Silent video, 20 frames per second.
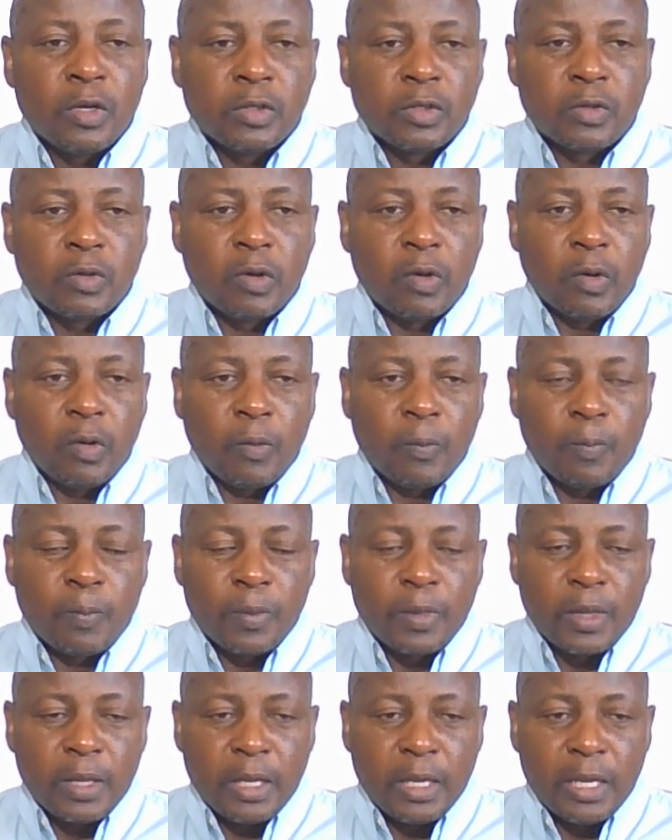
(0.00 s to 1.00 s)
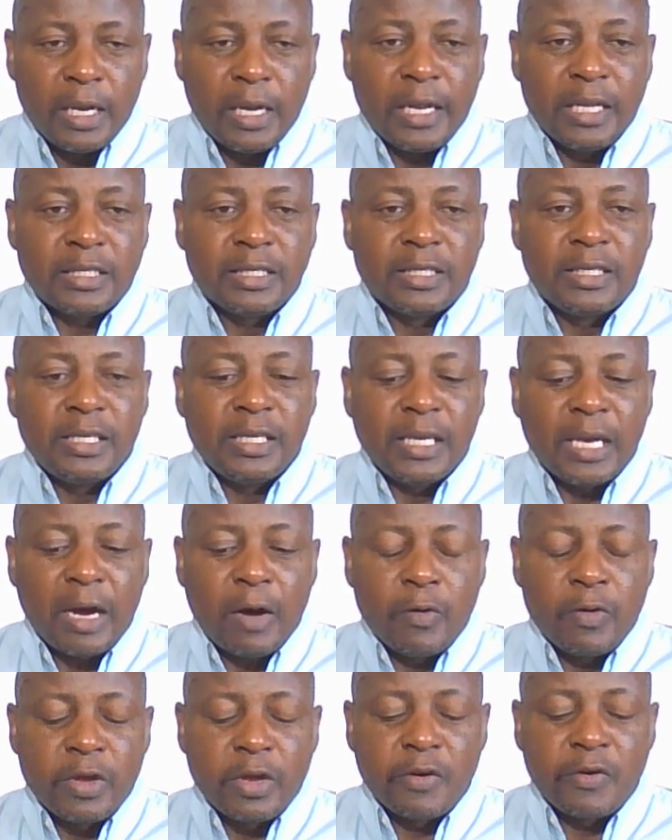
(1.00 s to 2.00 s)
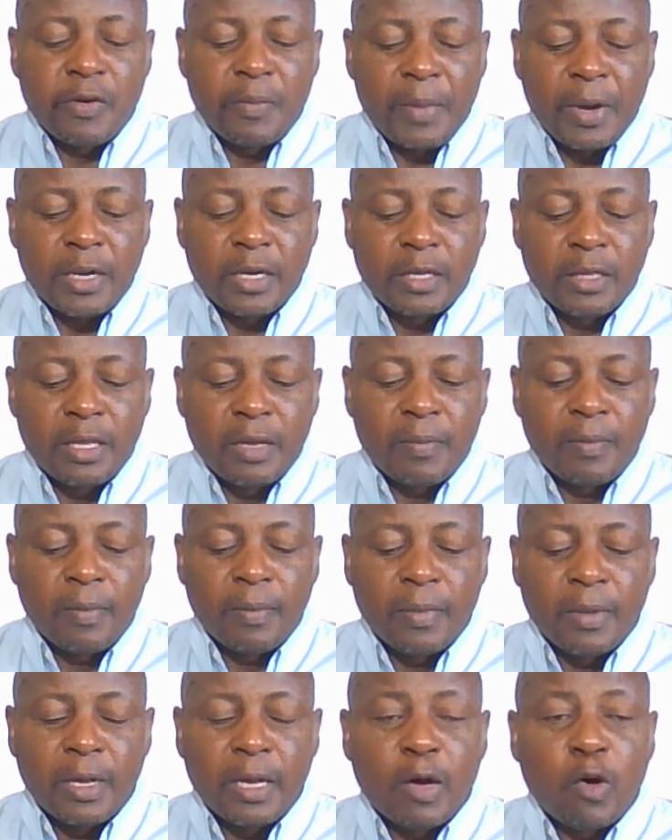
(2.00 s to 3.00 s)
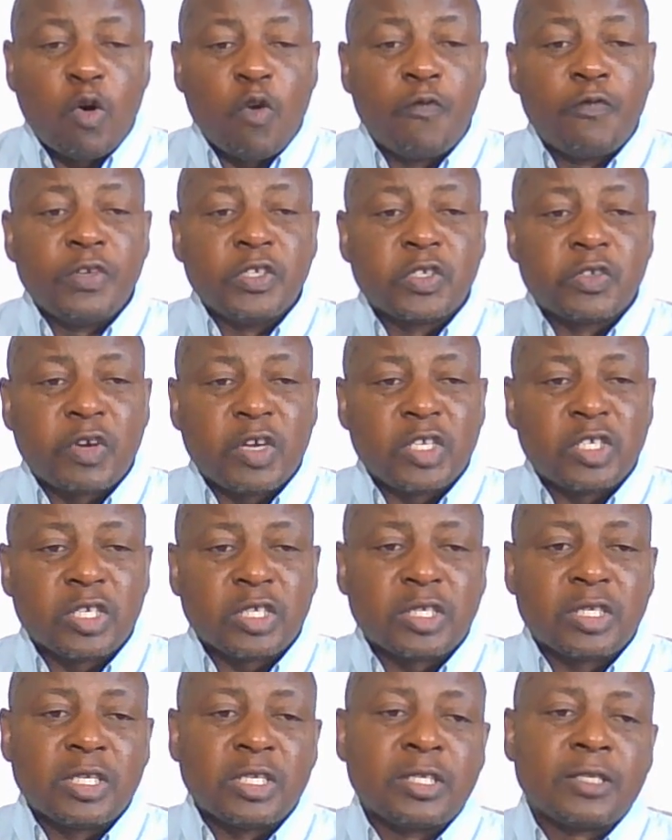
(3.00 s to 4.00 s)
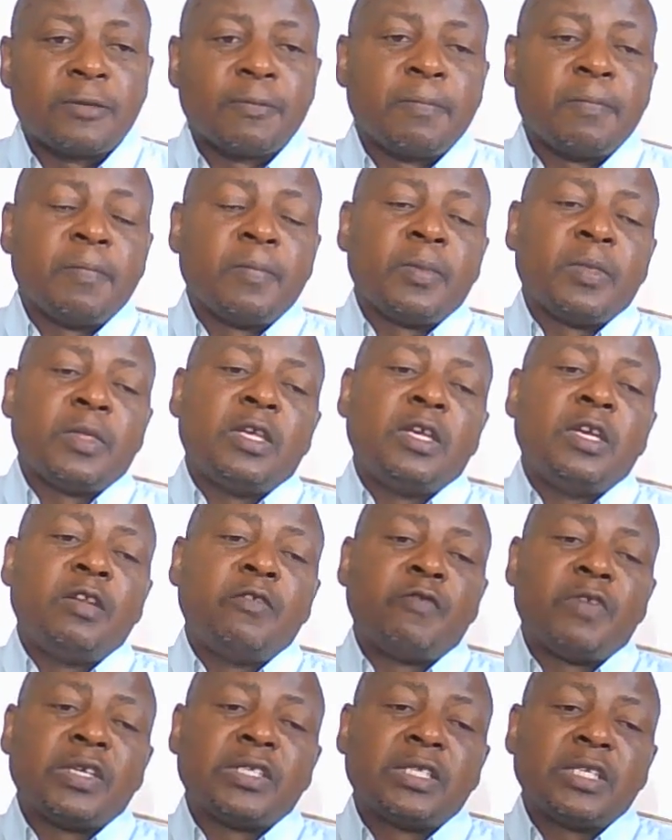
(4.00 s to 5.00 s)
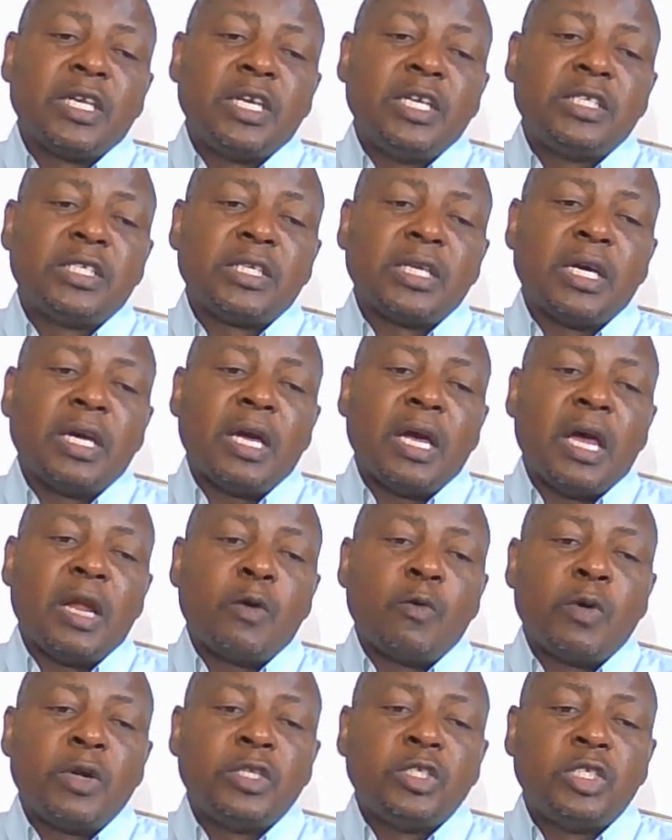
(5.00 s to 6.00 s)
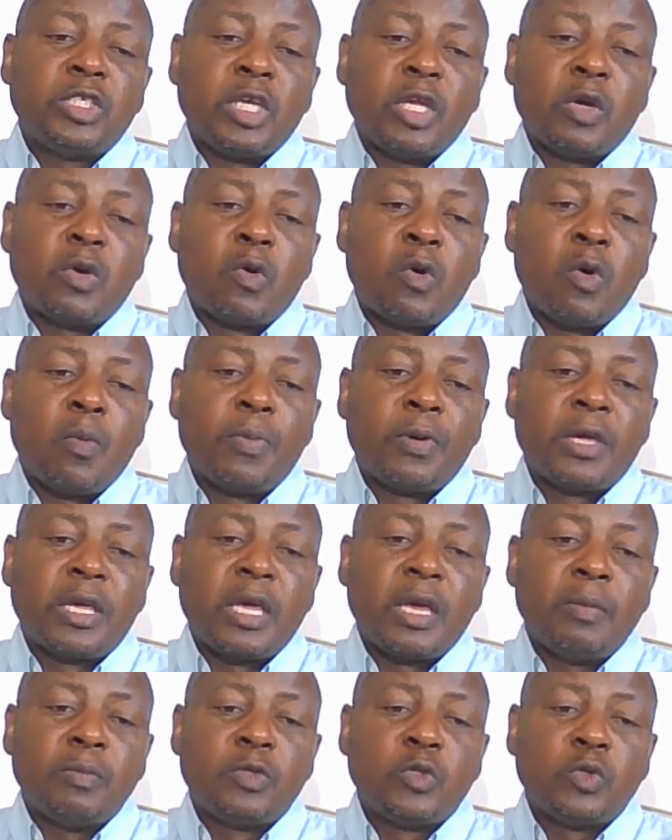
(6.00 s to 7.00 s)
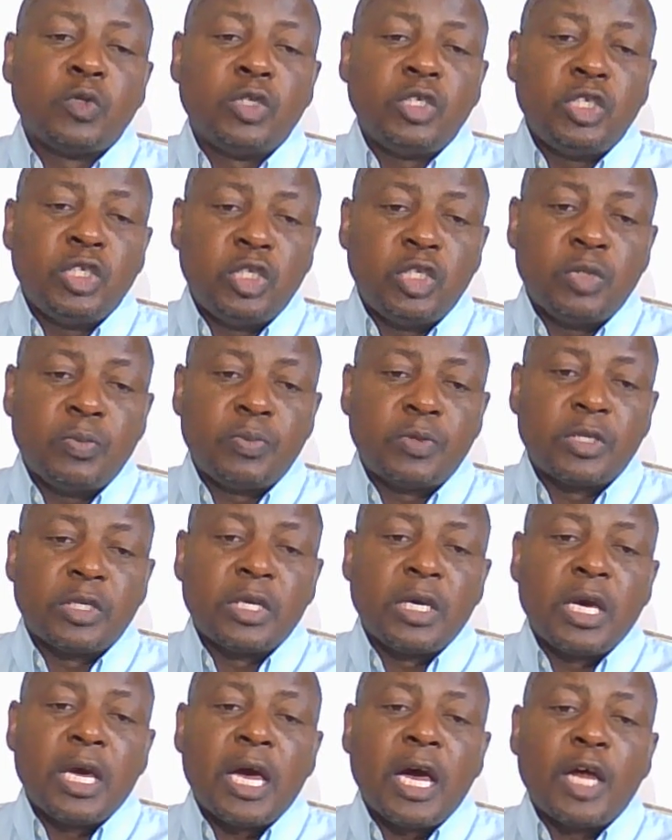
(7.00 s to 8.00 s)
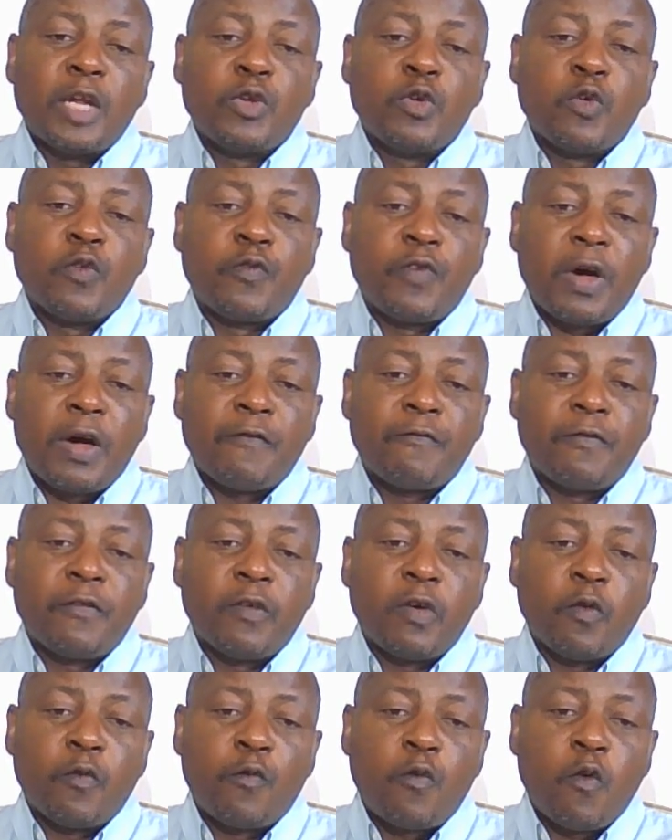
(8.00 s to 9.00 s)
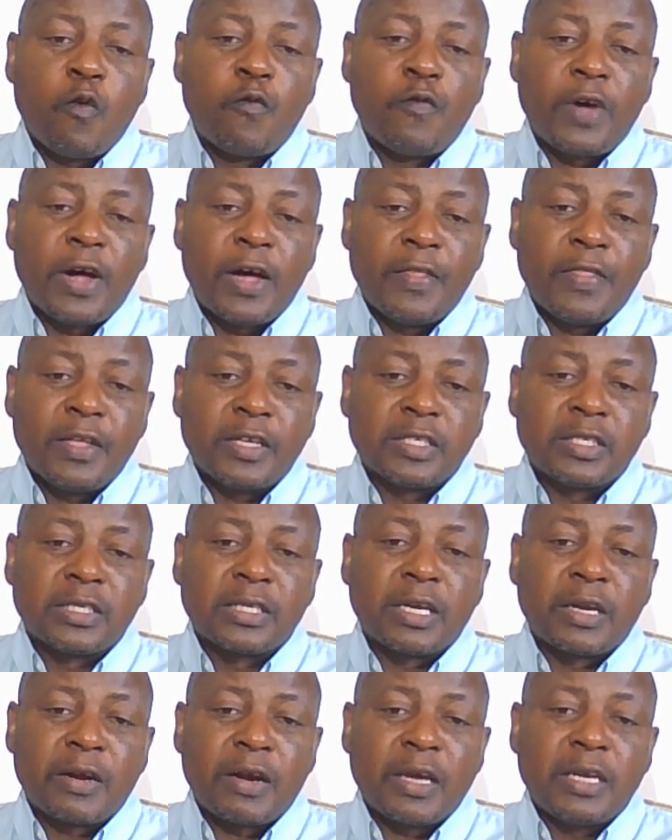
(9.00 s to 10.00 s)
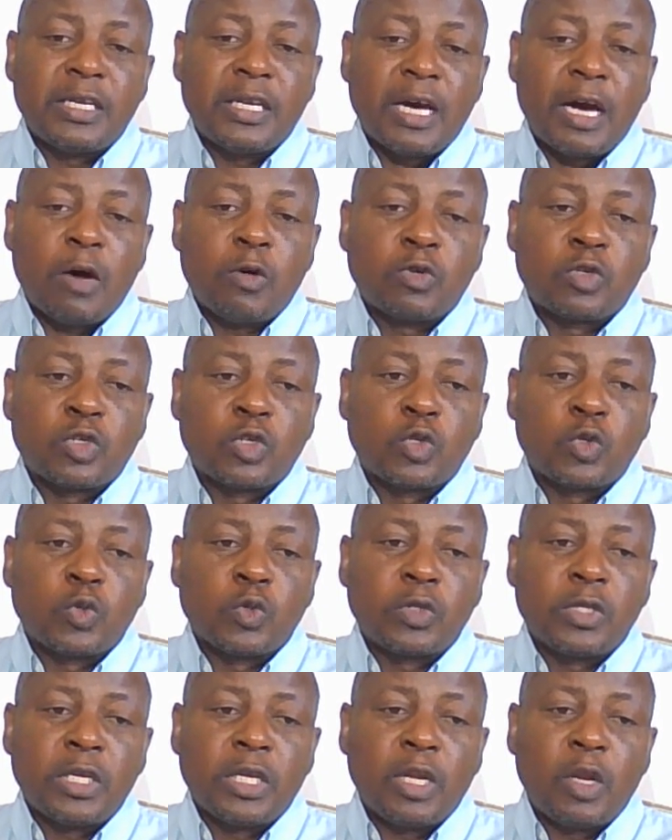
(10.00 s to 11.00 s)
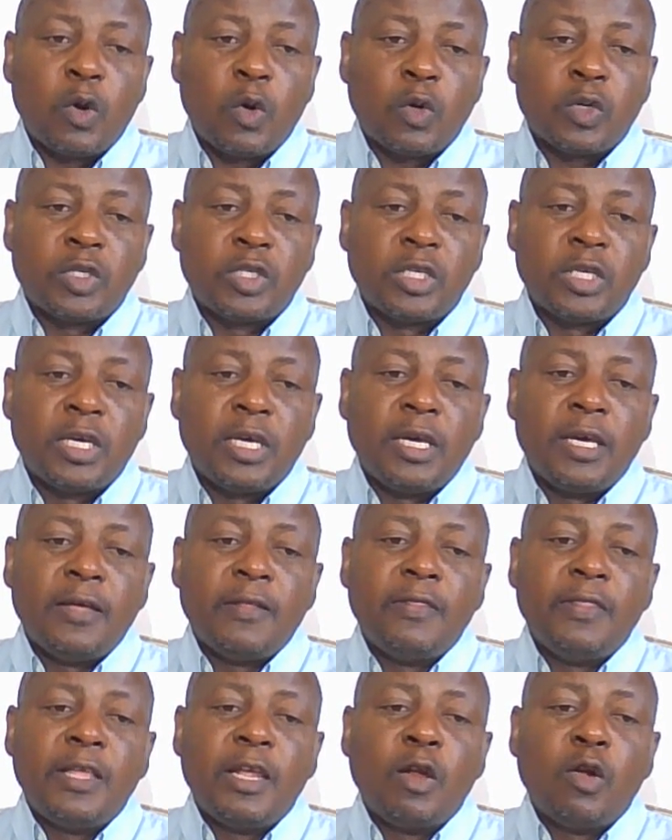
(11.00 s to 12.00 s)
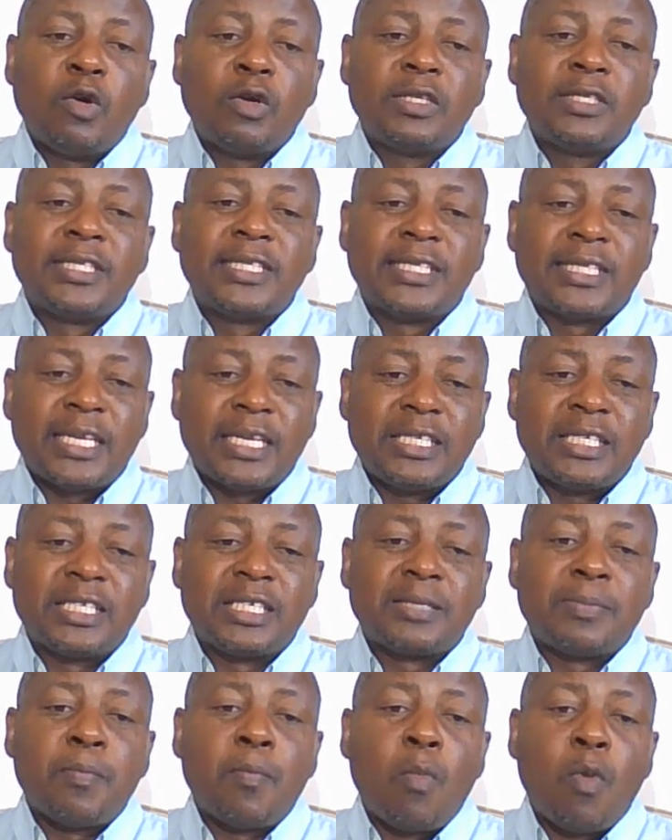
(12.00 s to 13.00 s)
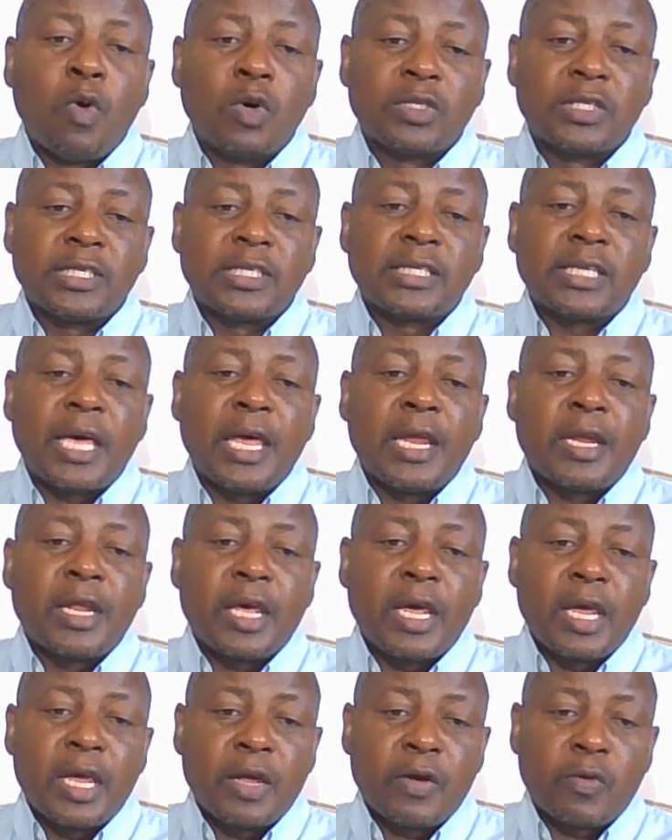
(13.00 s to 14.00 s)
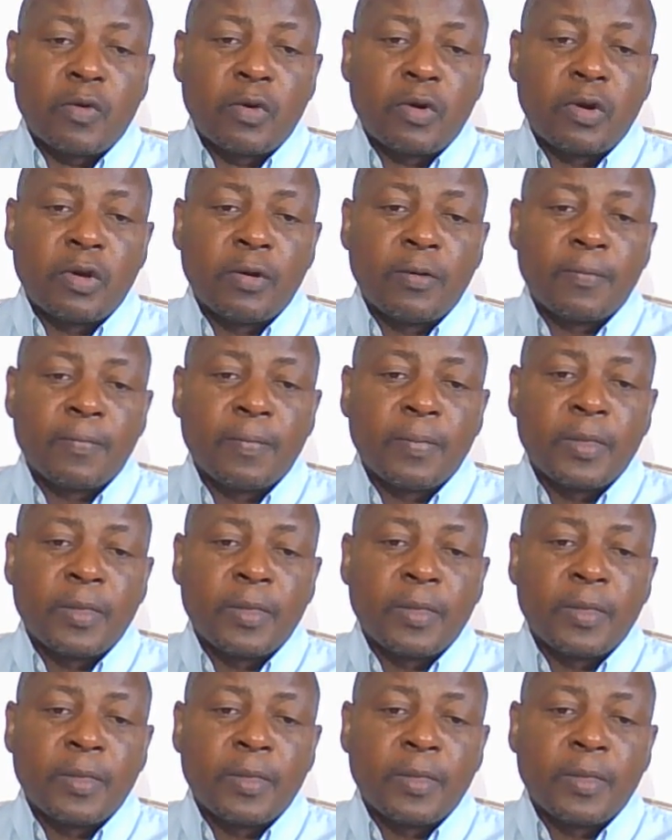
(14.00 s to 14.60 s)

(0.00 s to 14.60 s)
So let's see how he reminded them of his righteousness. In verse 8, and when Jacob came to Egypt, and your forefathers cried out to the Lord, the Lord sent Moses and Aaron,